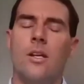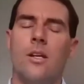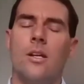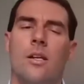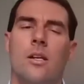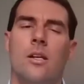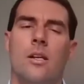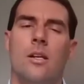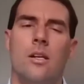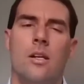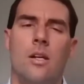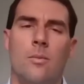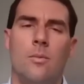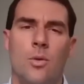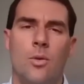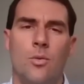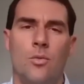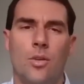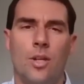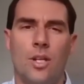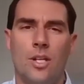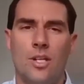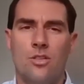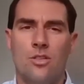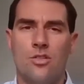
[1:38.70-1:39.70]
I'm a
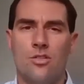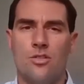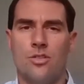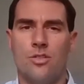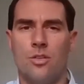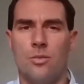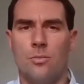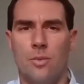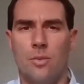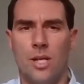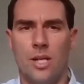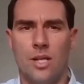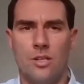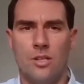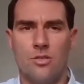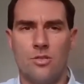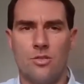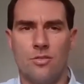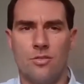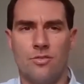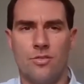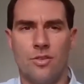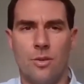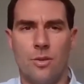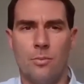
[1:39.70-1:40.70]
relationship
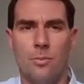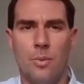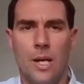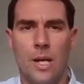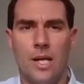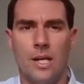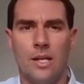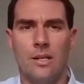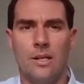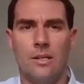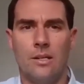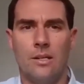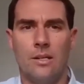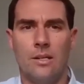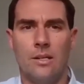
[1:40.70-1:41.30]
manager for the bank.